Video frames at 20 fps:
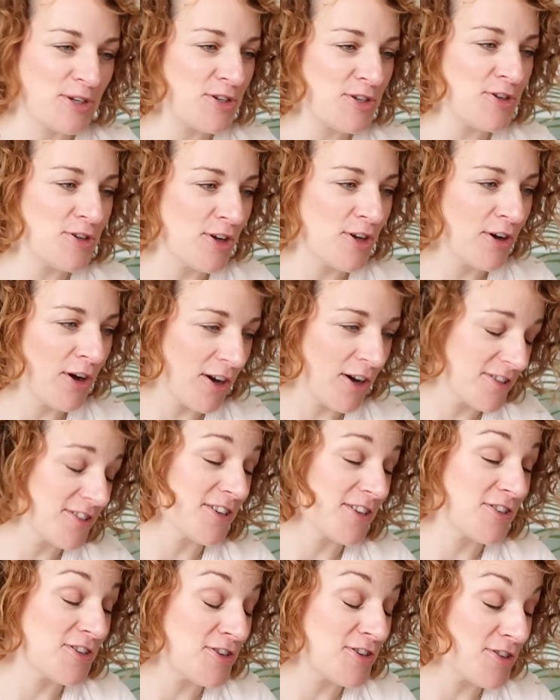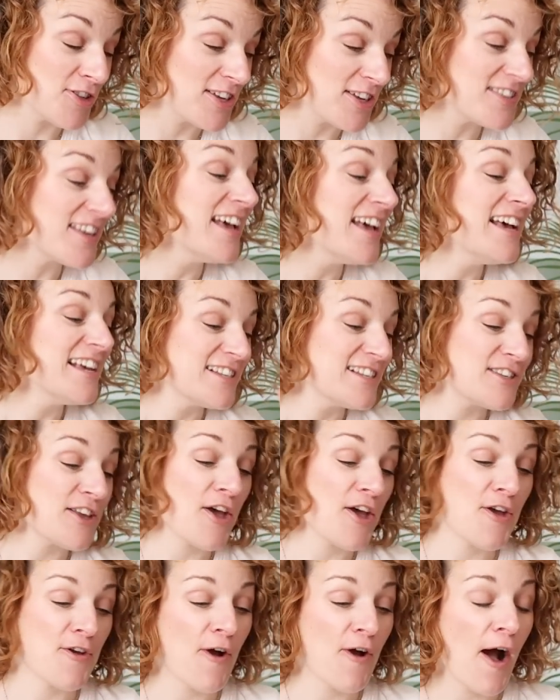me to do, asked us to do this. So
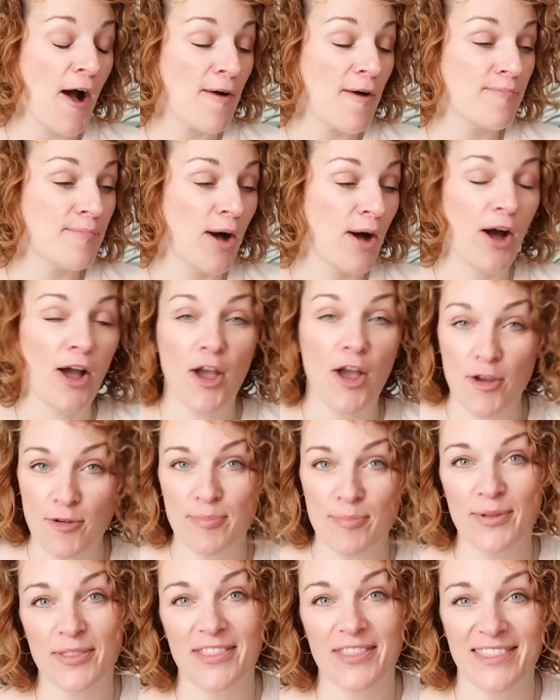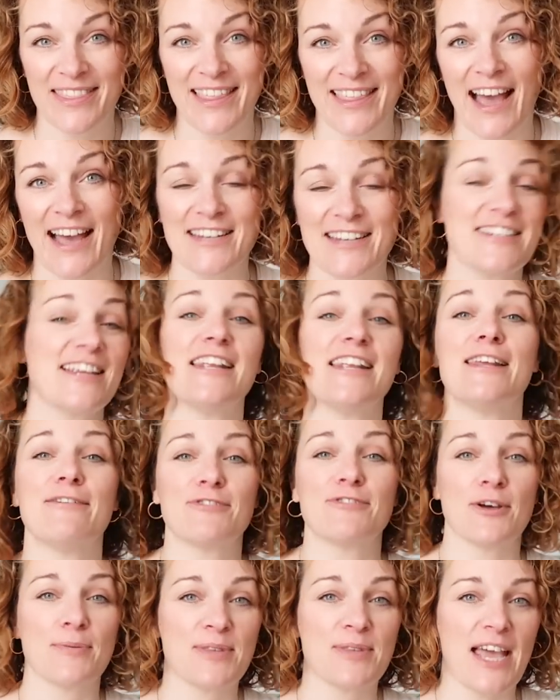I hope that
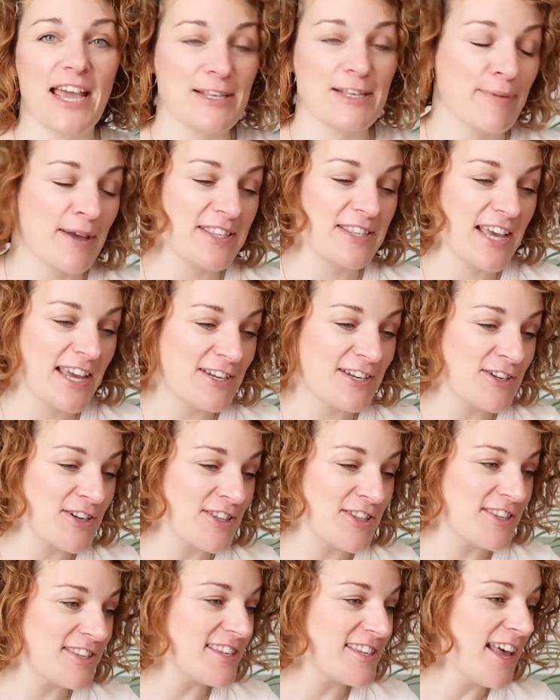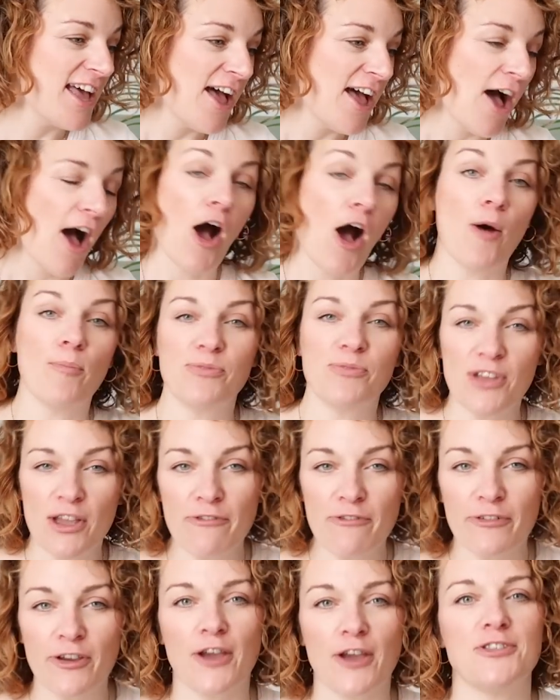lived up to expectations.
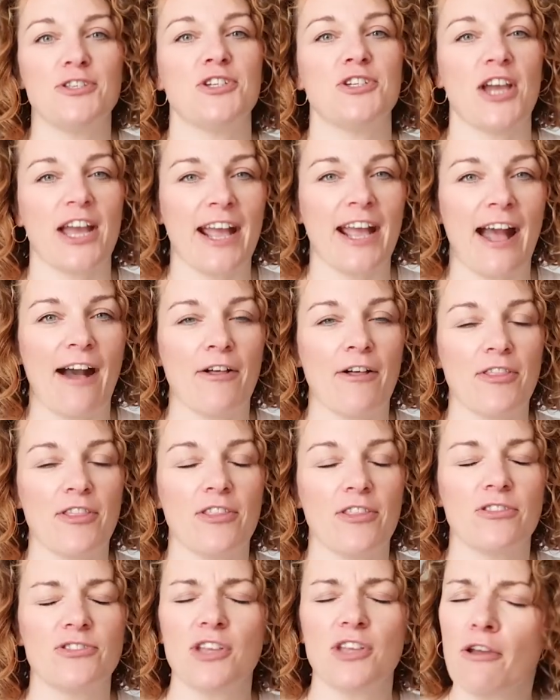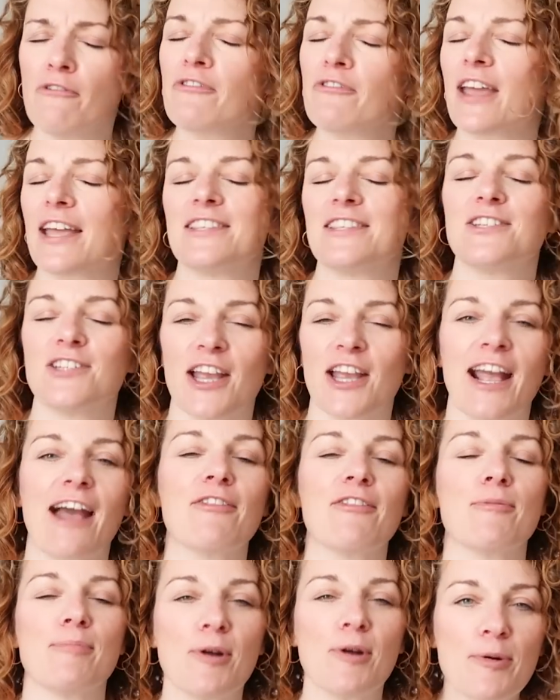Don't forget to check out
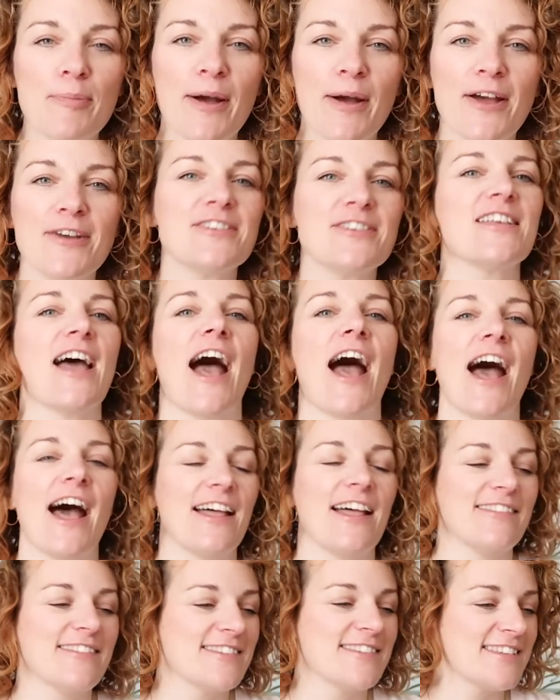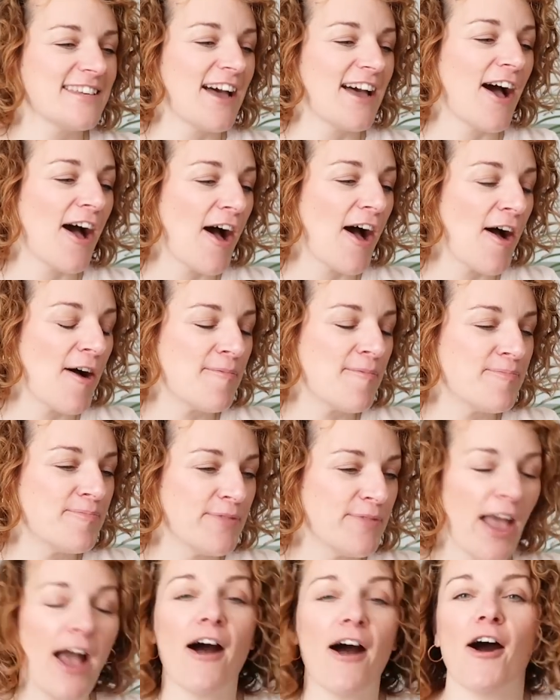the blog post, and
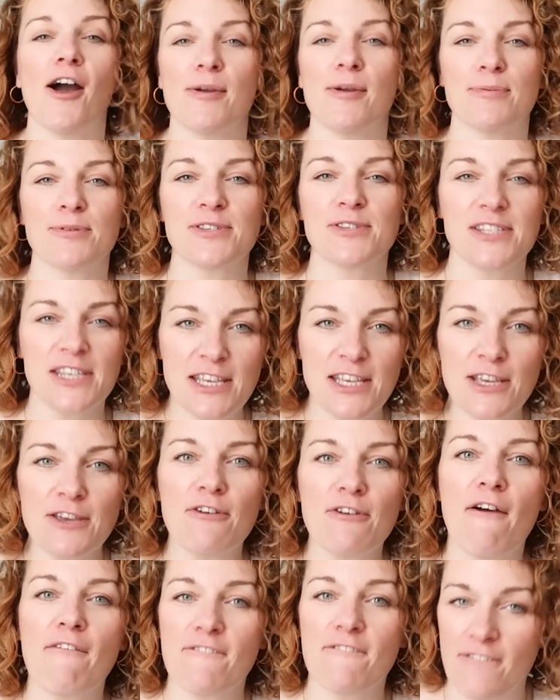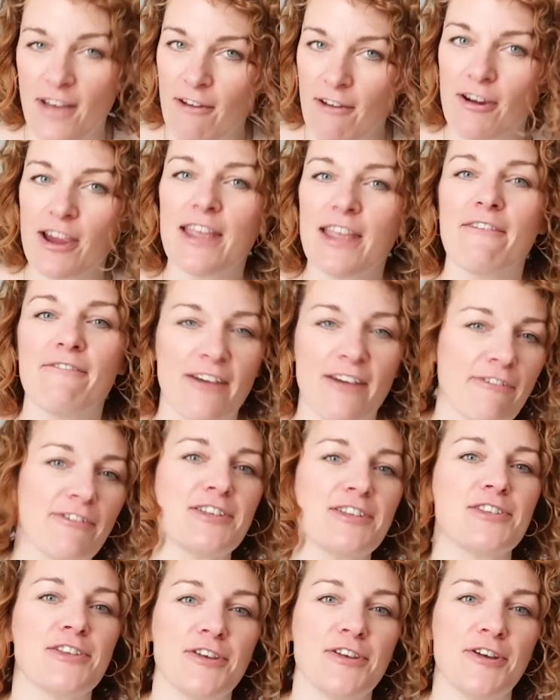yeah, I will see you very, very
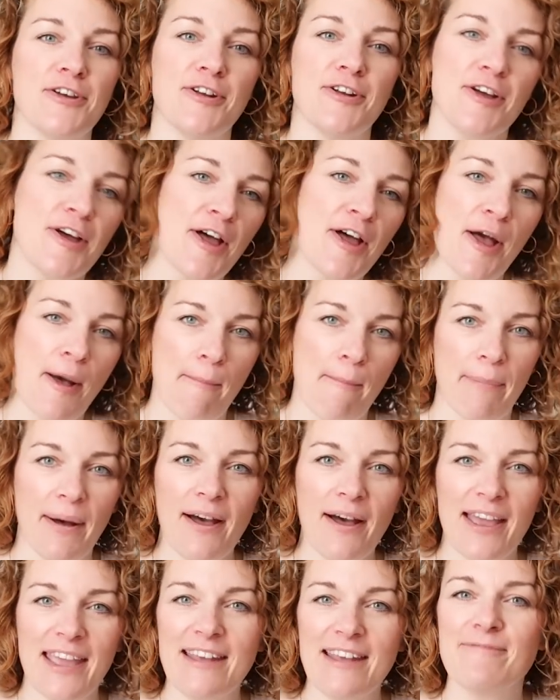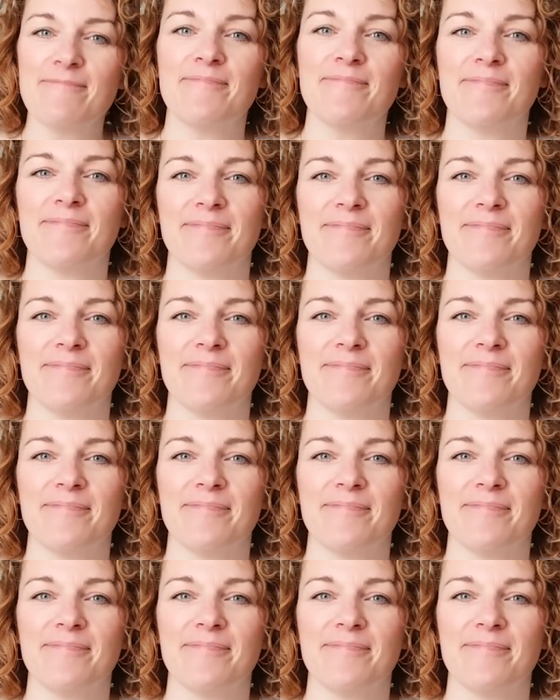soon. Bye.